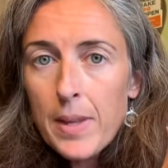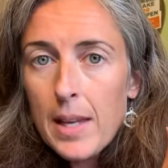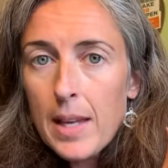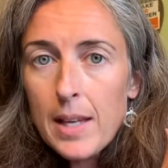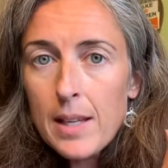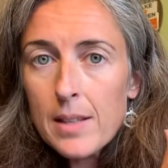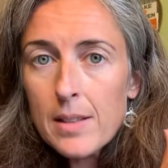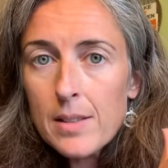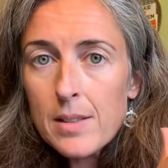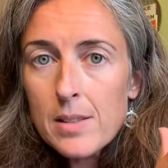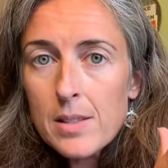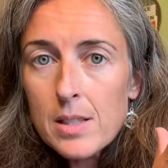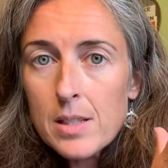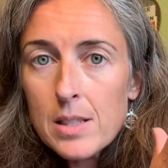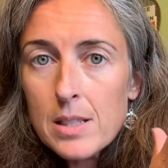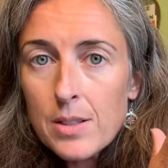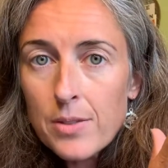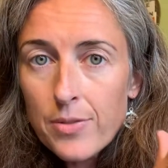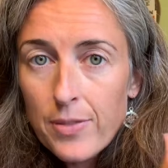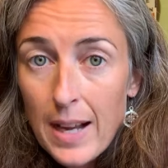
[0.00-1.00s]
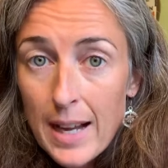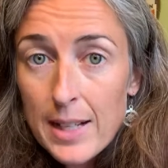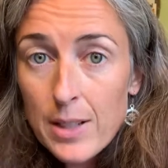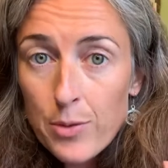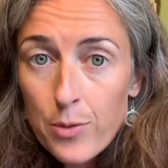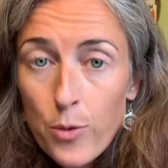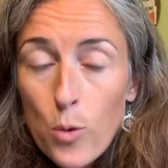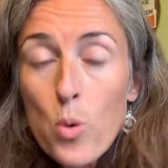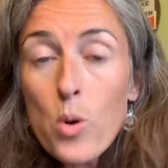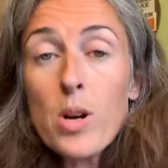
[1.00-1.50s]
is defined
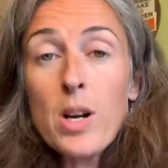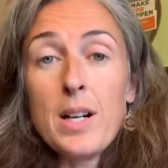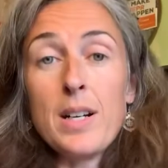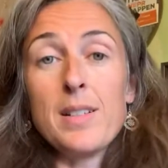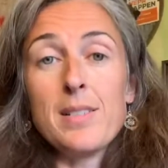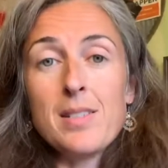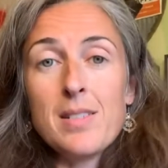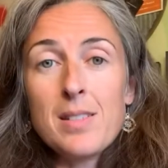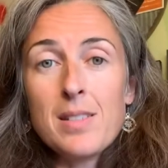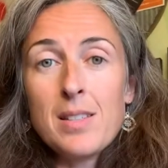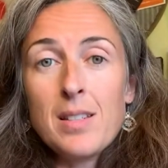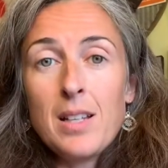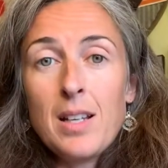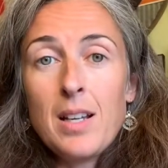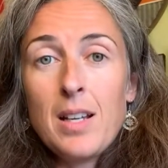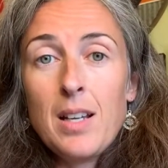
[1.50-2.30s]
for us.